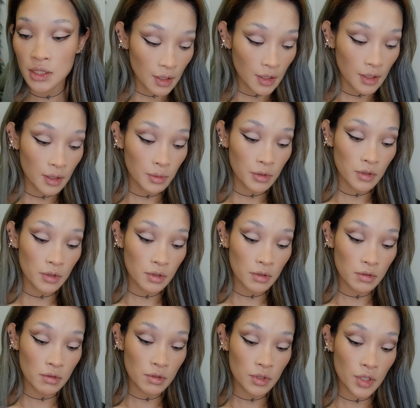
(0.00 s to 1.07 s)
and I'm going to
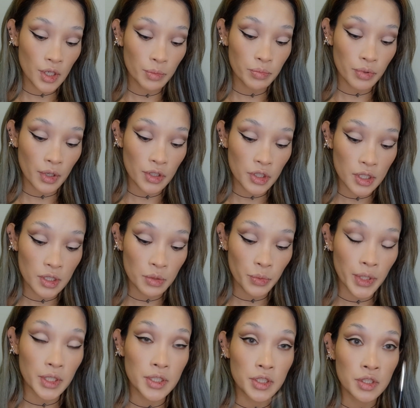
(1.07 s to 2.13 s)
use their brush as
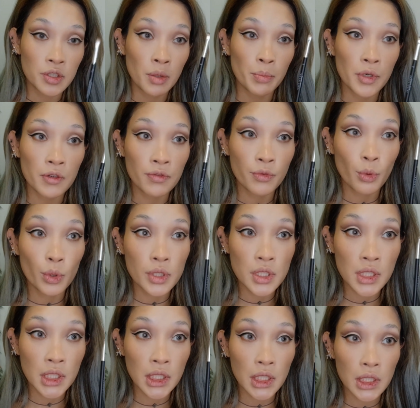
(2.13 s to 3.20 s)
well. It's number
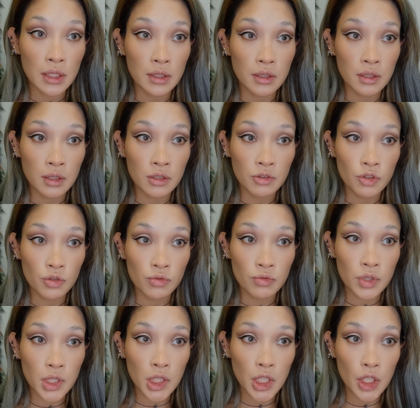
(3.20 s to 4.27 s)
14. It's
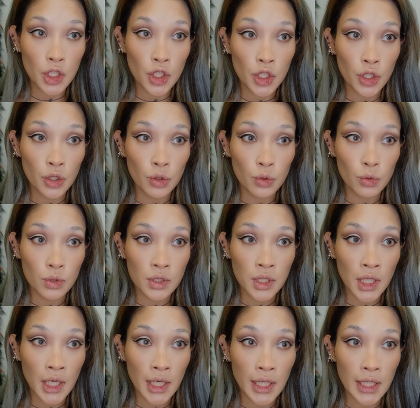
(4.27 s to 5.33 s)
really cute,
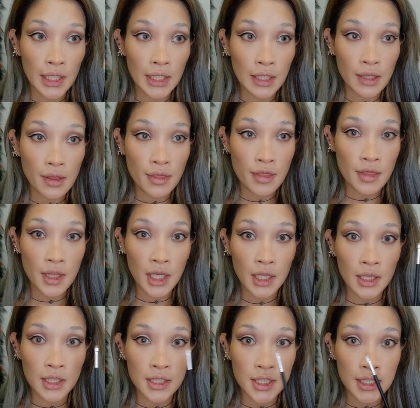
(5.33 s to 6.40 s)
tiny,
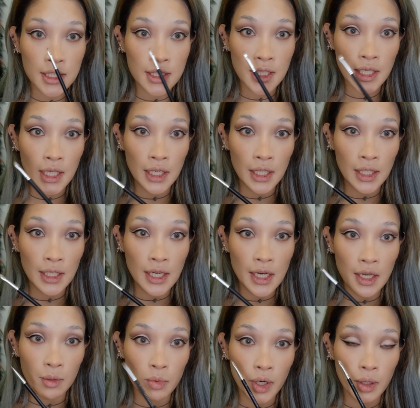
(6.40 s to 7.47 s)
thin, skinny
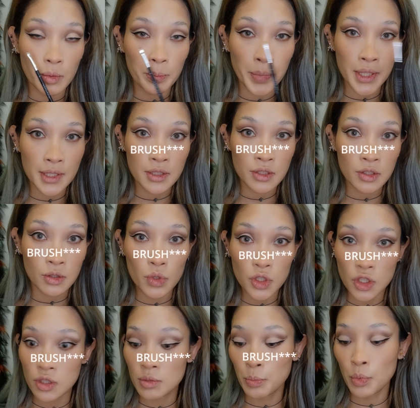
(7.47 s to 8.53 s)
eyebrow pencil, which
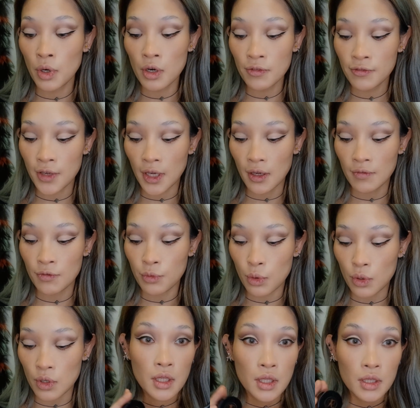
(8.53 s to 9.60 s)
is perfect
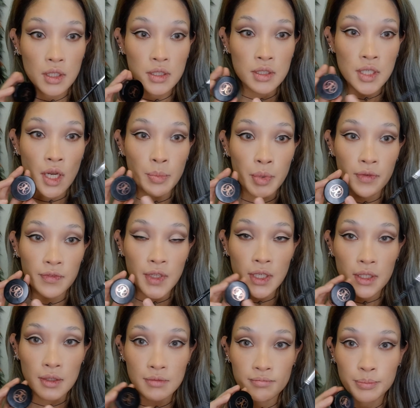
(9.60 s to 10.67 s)
for this type of like
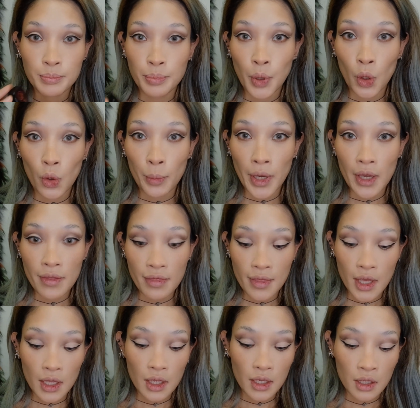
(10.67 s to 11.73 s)
pomade
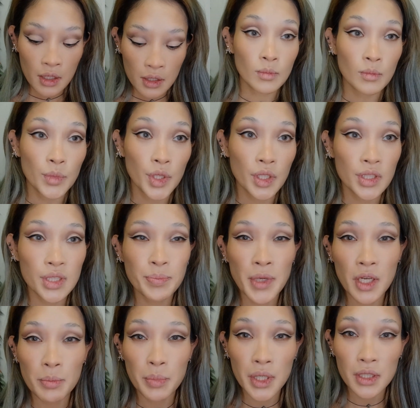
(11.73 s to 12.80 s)
thing. Does it make a
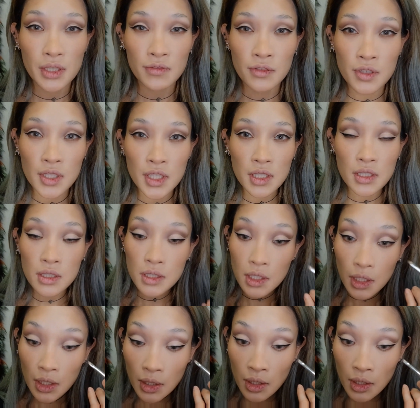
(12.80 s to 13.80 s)
big difference like